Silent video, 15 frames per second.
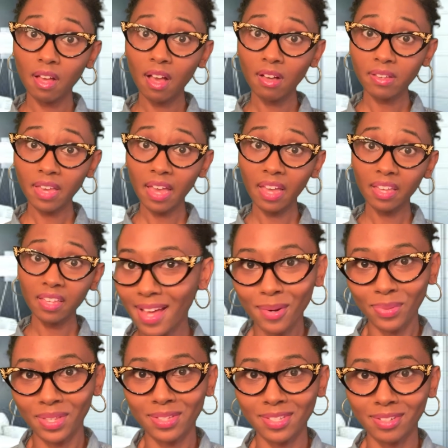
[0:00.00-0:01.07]
Okay. I
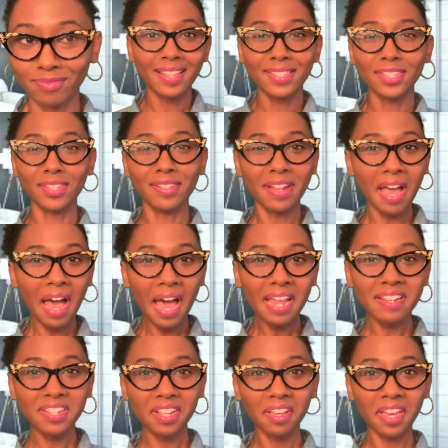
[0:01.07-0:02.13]
don't think so. It's
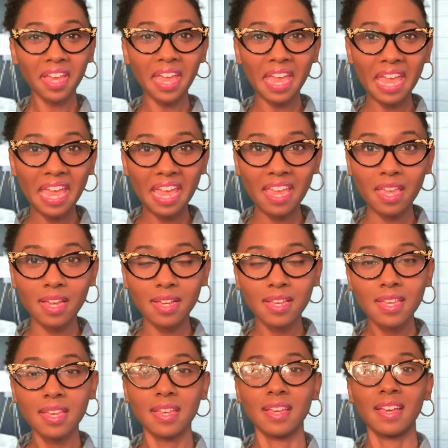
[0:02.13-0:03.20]
not a
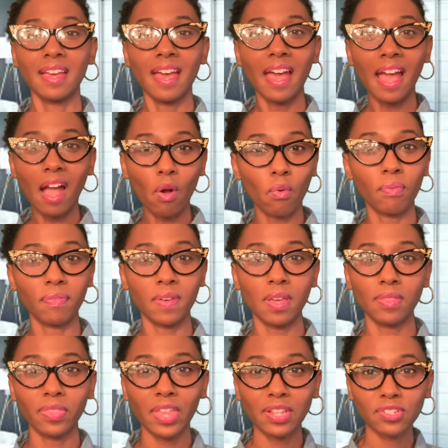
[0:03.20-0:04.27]

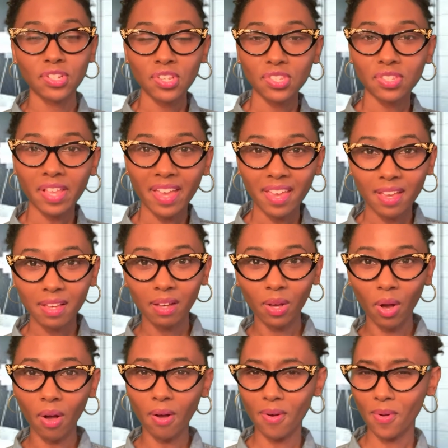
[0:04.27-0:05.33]
outfit that's just like,
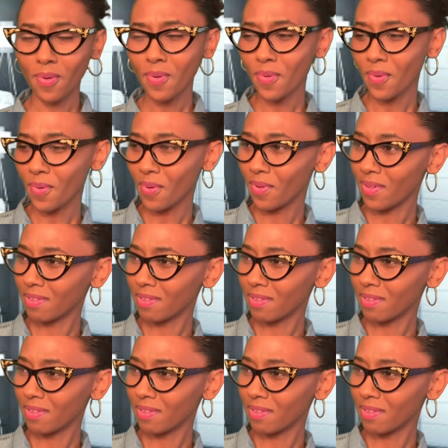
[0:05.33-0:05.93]
ooh,